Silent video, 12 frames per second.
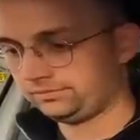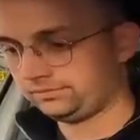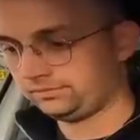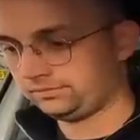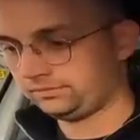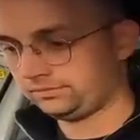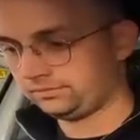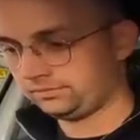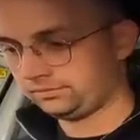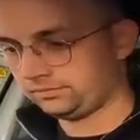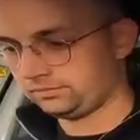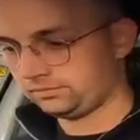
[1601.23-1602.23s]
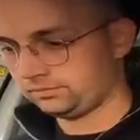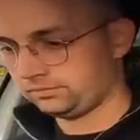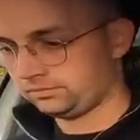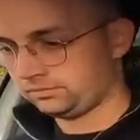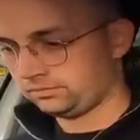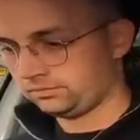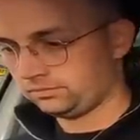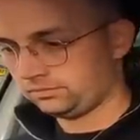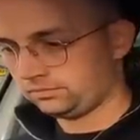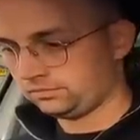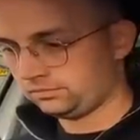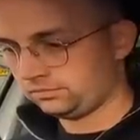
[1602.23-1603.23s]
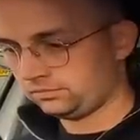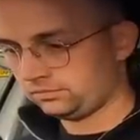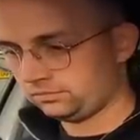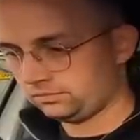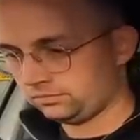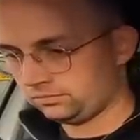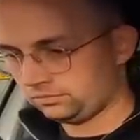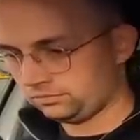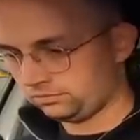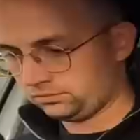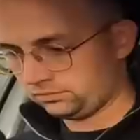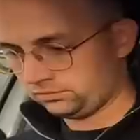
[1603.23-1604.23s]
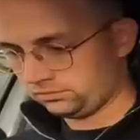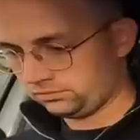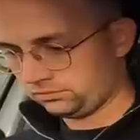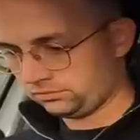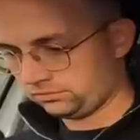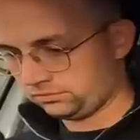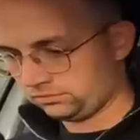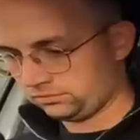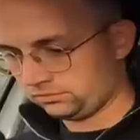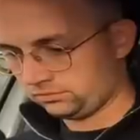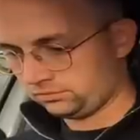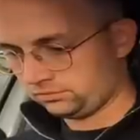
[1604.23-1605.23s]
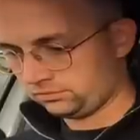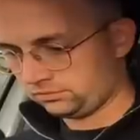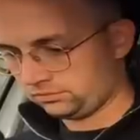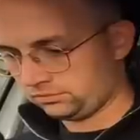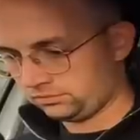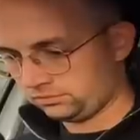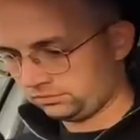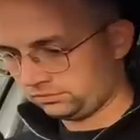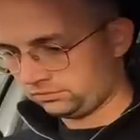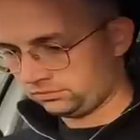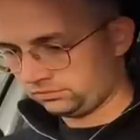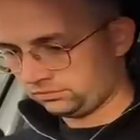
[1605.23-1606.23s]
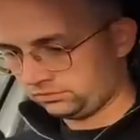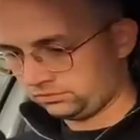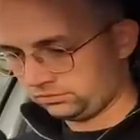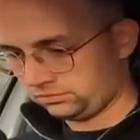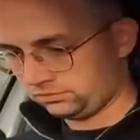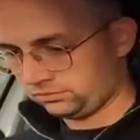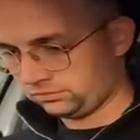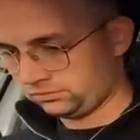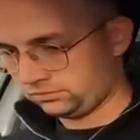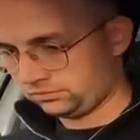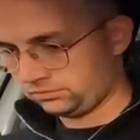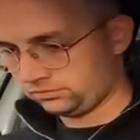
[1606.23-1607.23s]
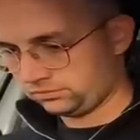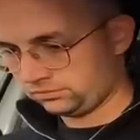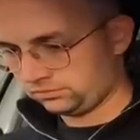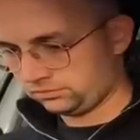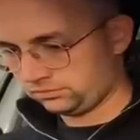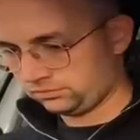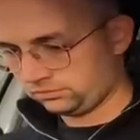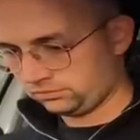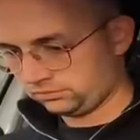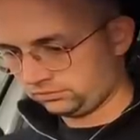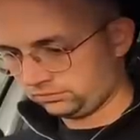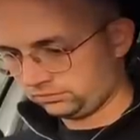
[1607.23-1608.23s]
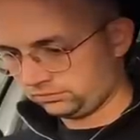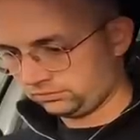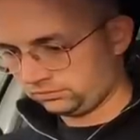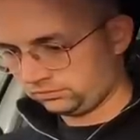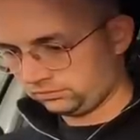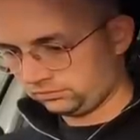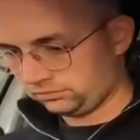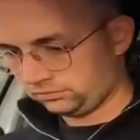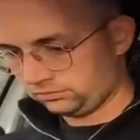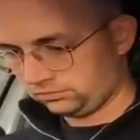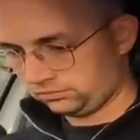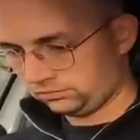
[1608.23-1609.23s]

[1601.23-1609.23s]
No words are spoken by the person on screen.